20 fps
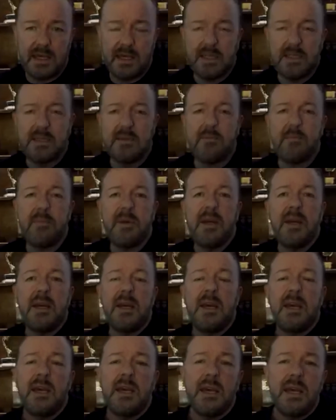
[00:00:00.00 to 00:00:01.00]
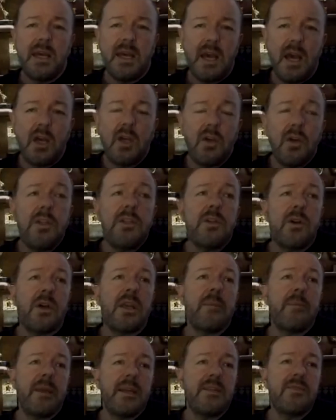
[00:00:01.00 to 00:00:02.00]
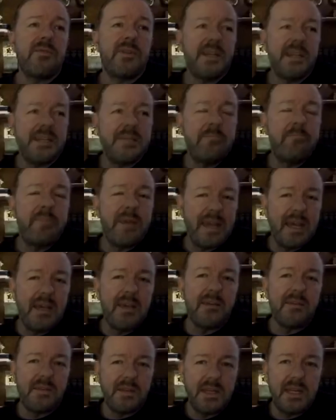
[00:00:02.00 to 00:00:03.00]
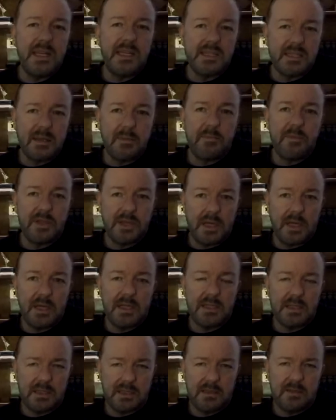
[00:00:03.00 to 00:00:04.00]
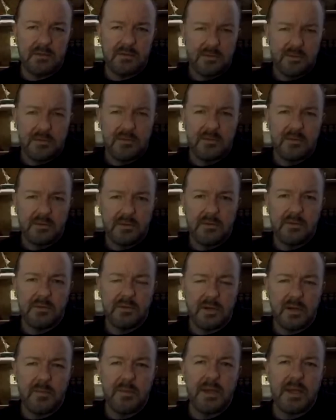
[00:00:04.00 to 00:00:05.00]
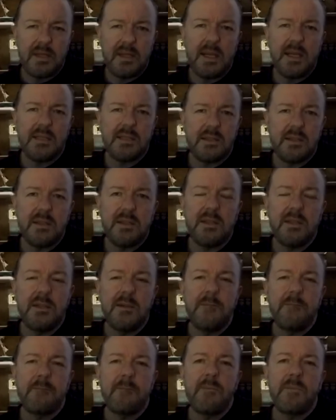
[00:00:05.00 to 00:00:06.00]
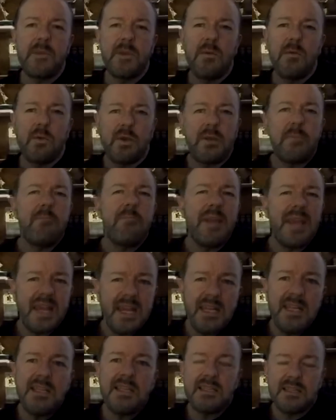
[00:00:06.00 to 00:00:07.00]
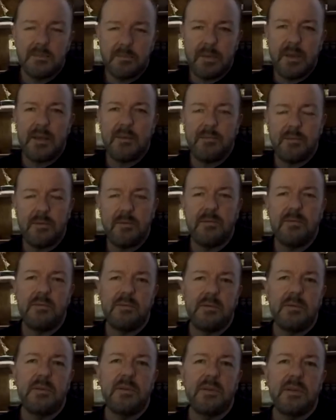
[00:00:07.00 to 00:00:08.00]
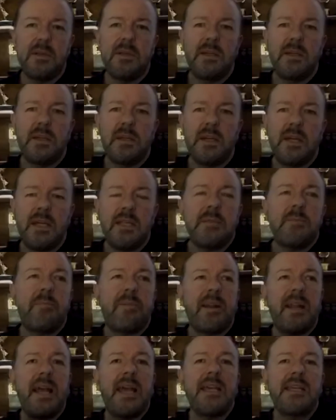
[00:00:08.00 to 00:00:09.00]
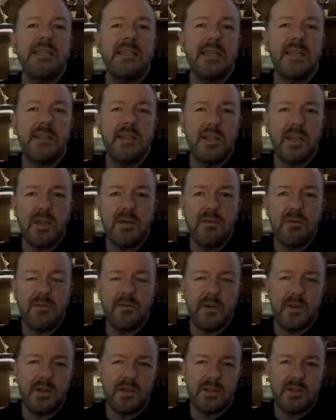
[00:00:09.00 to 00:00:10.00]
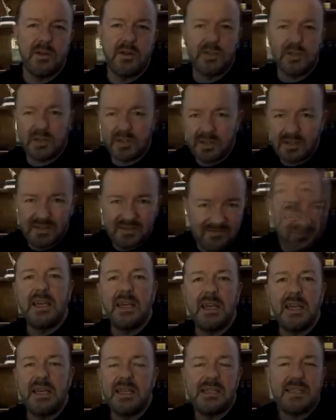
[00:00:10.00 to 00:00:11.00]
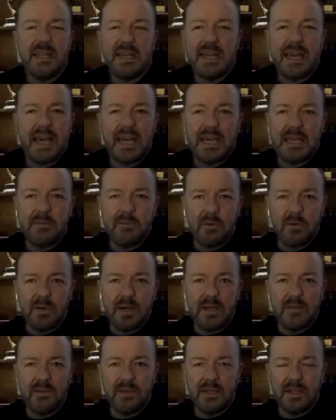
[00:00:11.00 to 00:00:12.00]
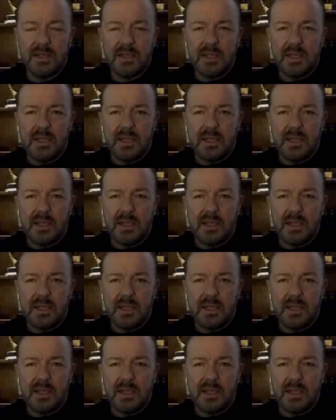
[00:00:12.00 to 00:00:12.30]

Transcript: It's a good documentary is bigger than its subject. Do you know what I mean? It has what it means to people, its place in the universe, not just it's a game or whatever.